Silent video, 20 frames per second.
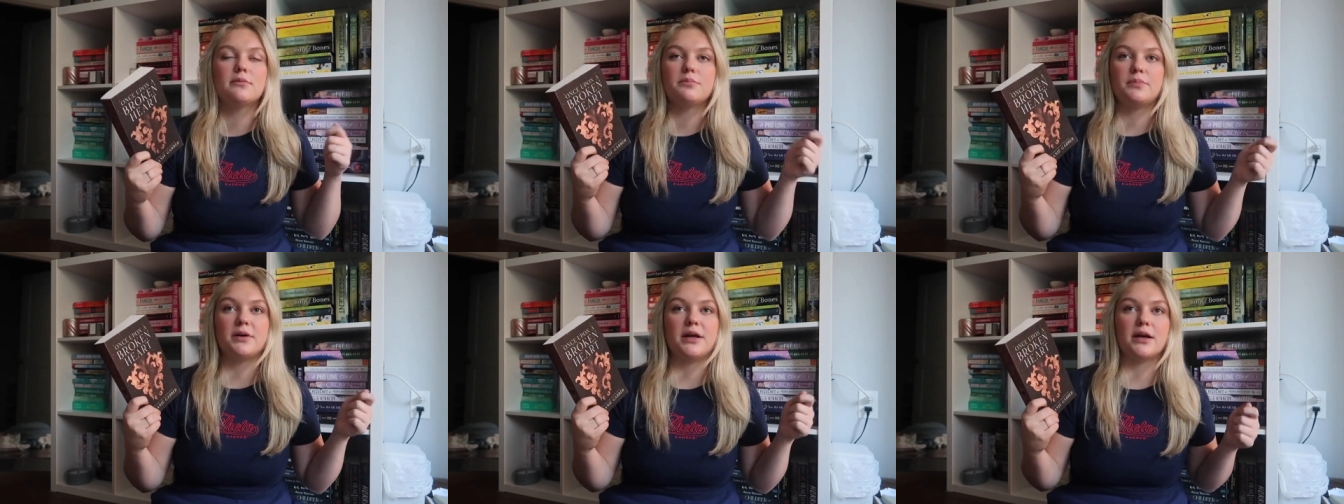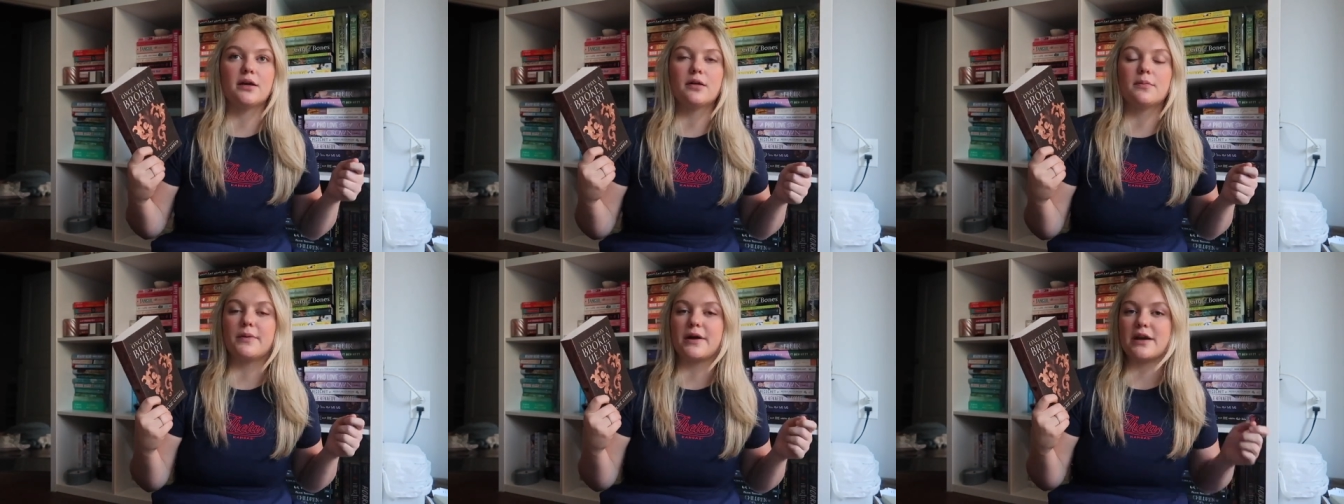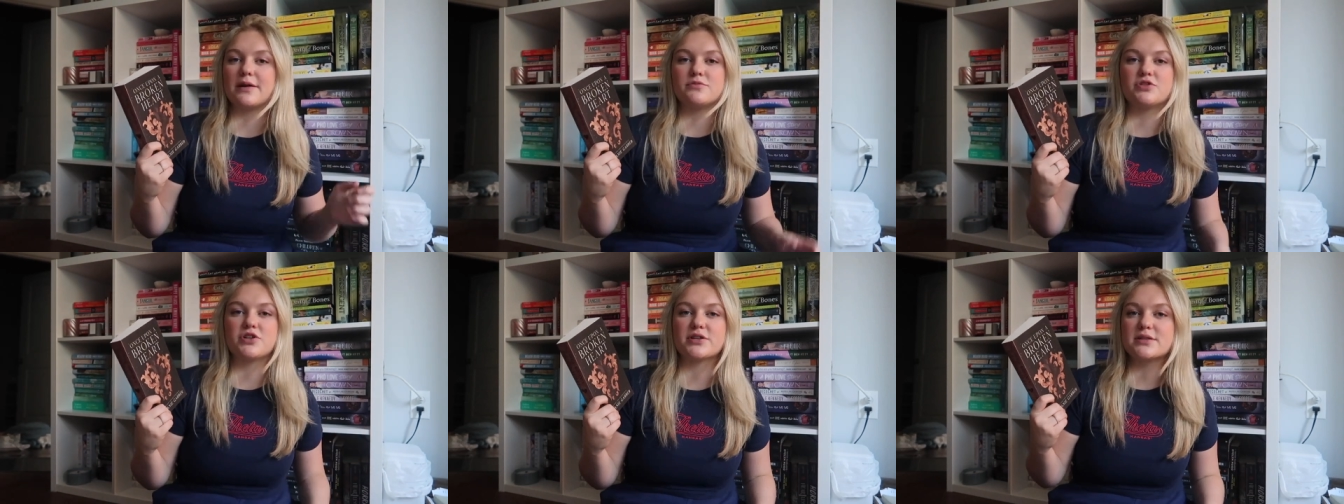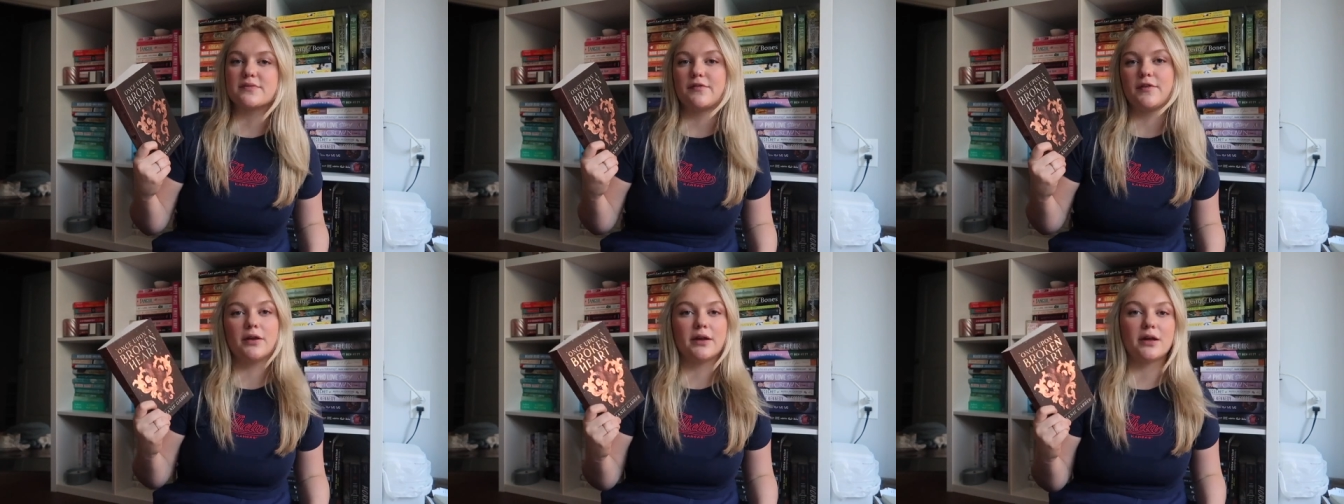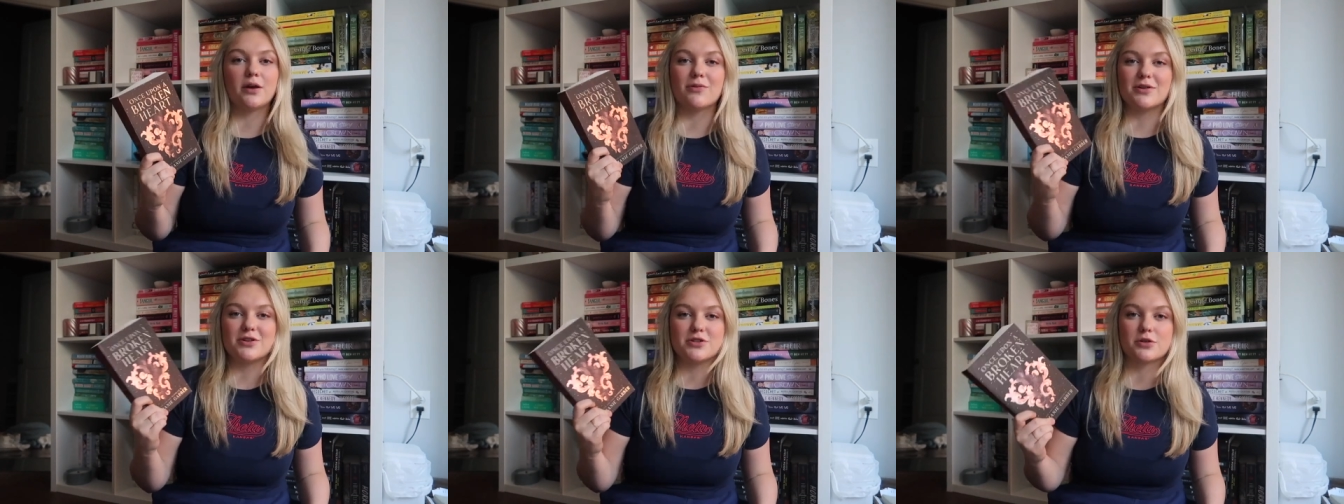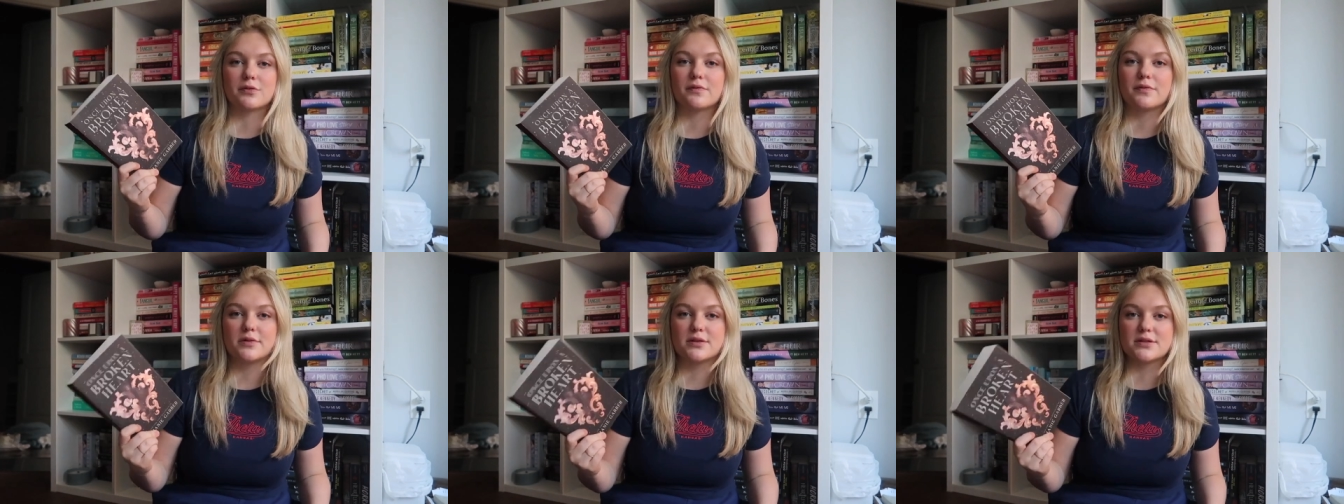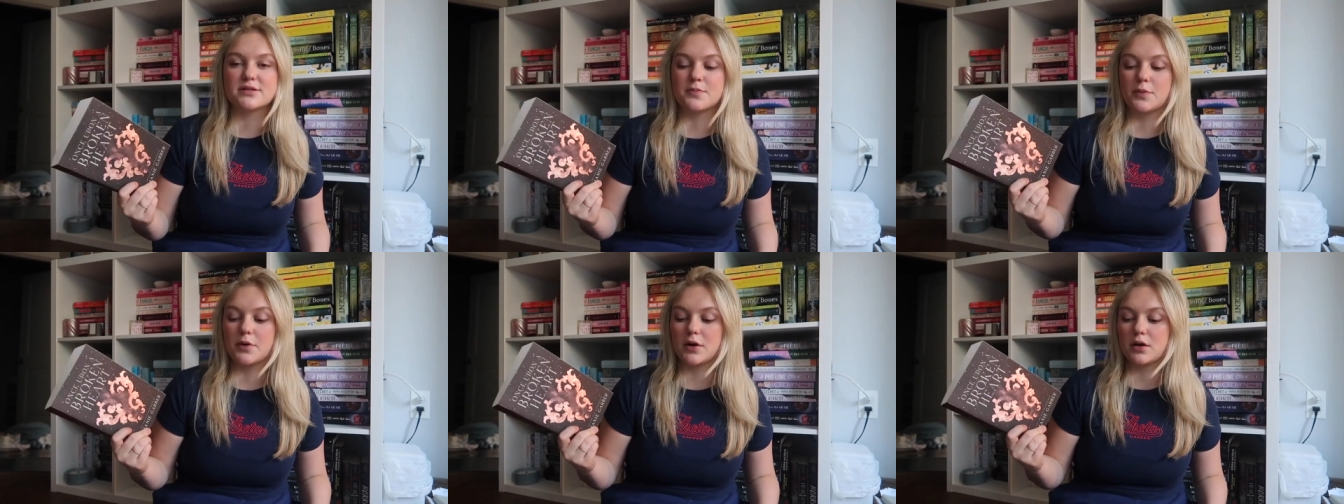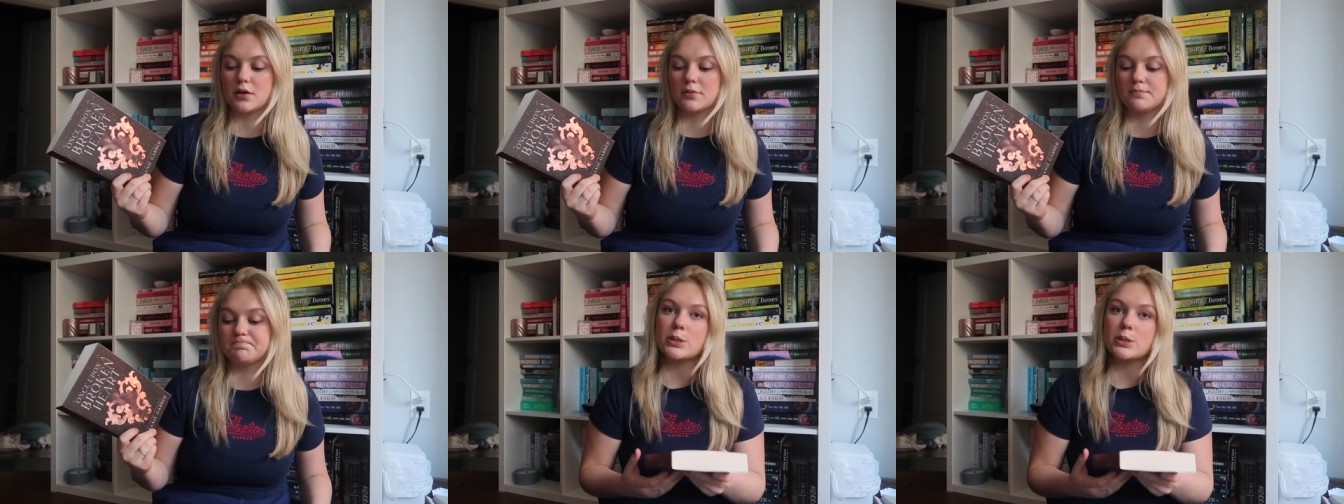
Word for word: pink, but I'm just feeling winter for this book.